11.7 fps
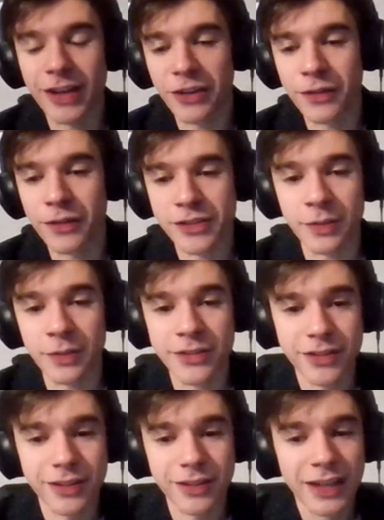at University of
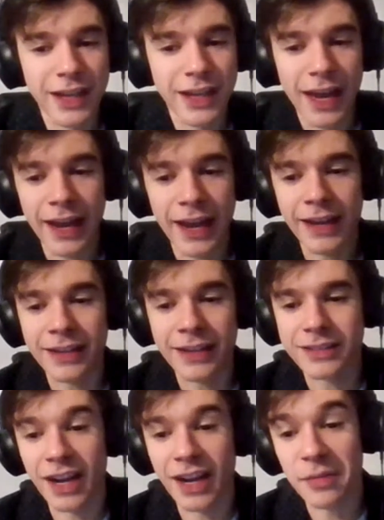Windsor,
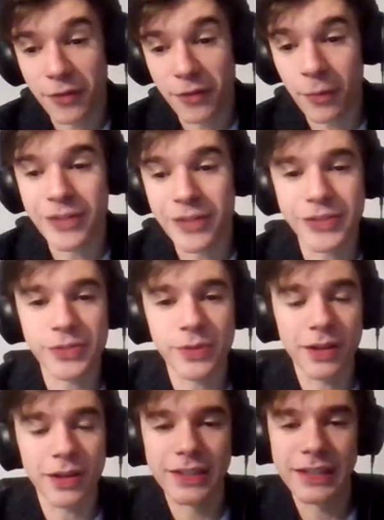and I'm from Windsor as well.